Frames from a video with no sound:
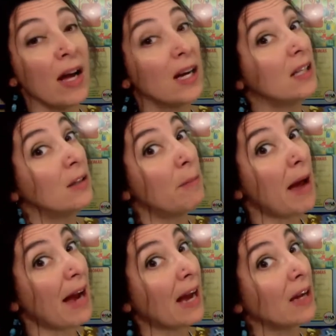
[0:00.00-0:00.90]
In the
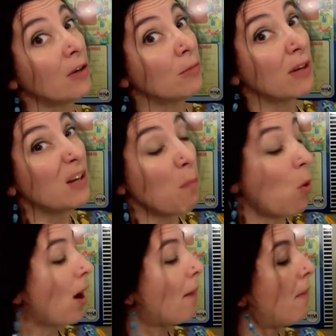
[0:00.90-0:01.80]
back, I could read
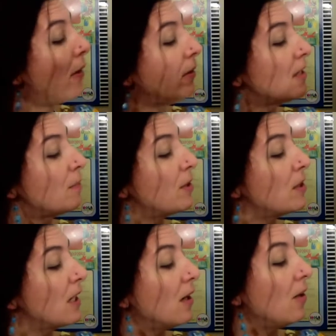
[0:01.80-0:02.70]
more about this
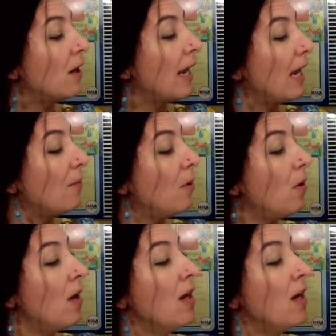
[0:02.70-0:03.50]
particular animal.